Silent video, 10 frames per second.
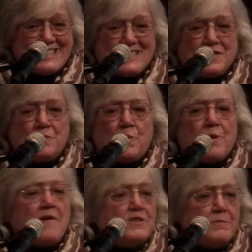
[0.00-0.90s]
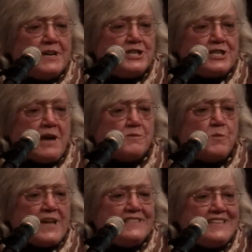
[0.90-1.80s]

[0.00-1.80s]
So wherever the Panchen Lama went,